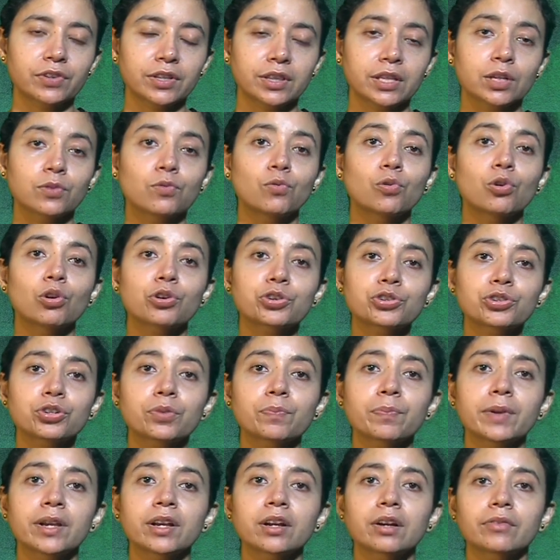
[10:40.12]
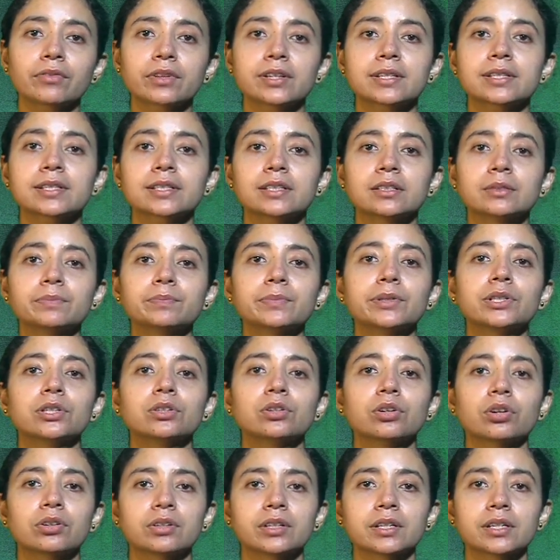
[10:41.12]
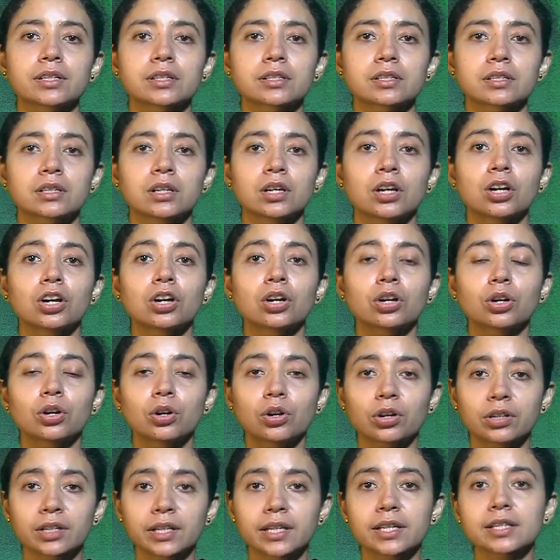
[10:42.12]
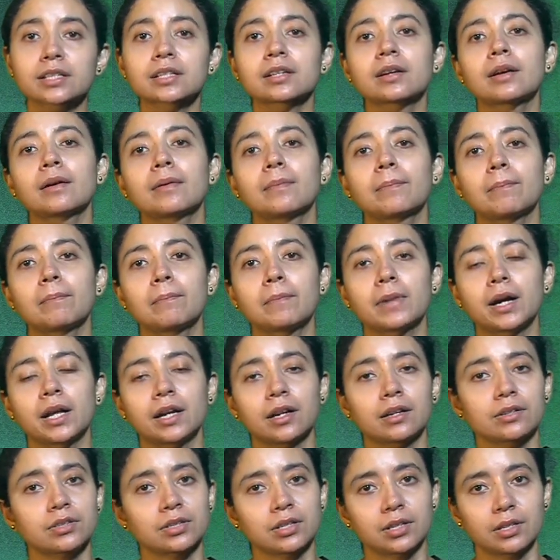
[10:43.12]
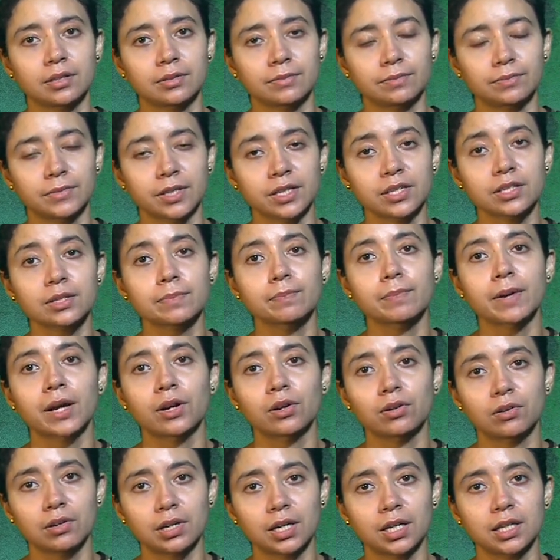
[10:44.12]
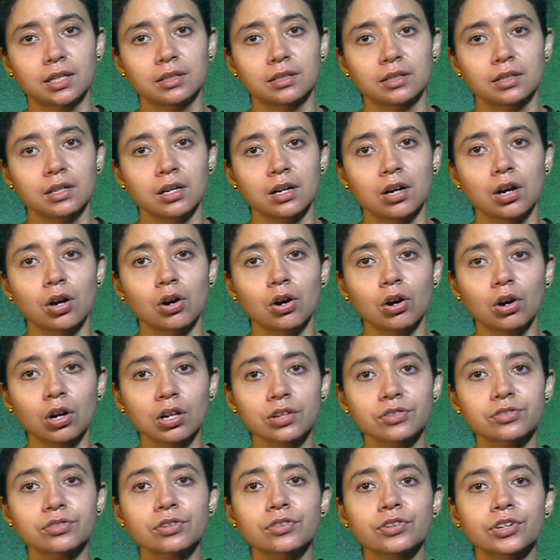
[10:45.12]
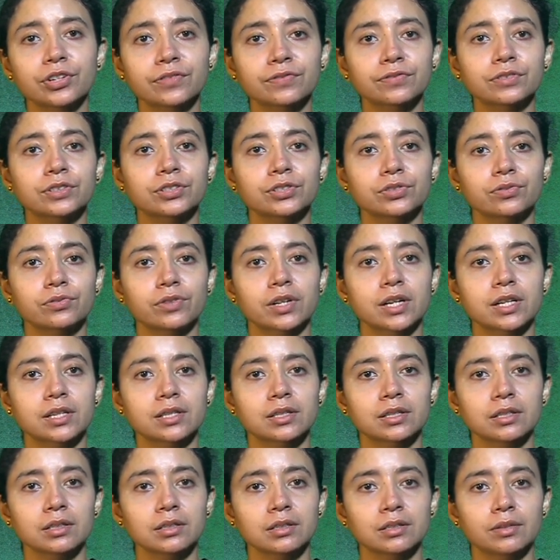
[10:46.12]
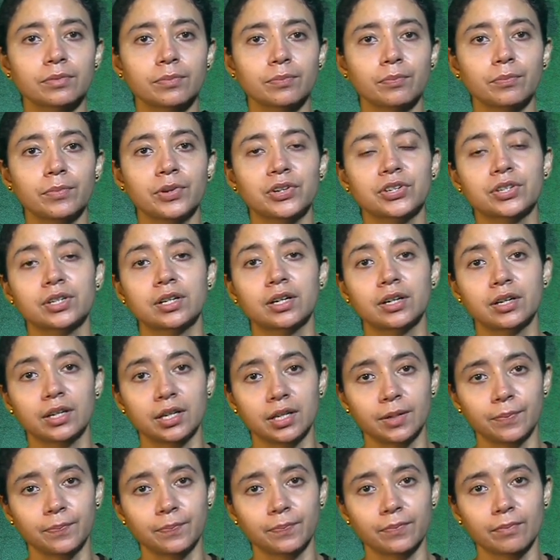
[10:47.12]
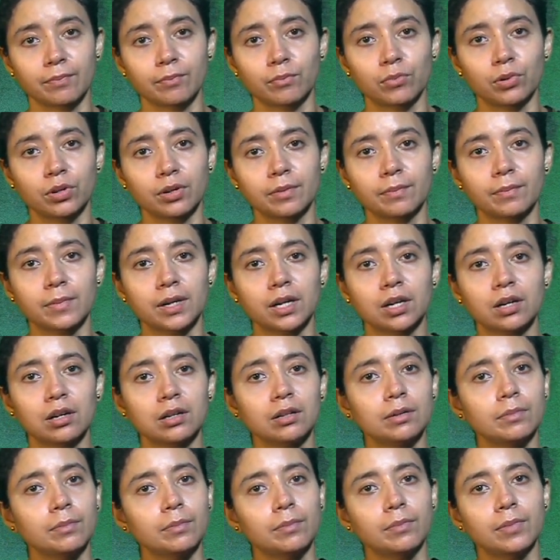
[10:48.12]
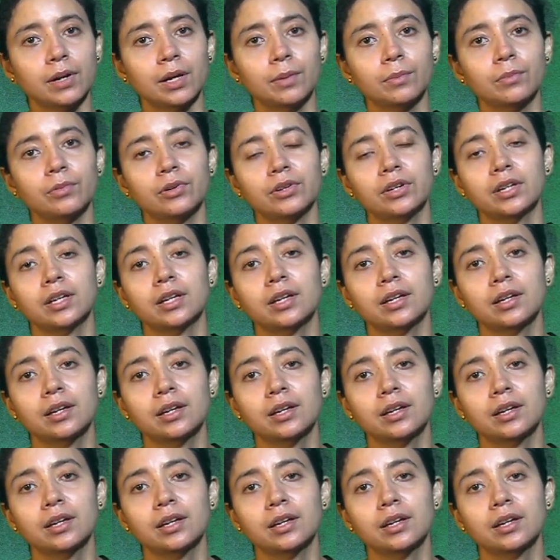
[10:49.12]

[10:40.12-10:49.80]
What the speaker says: with the worshipping of the serpent goddess, goddess Manasha, that is Manoha, also referred to as Vishari, Padma or Brahmani.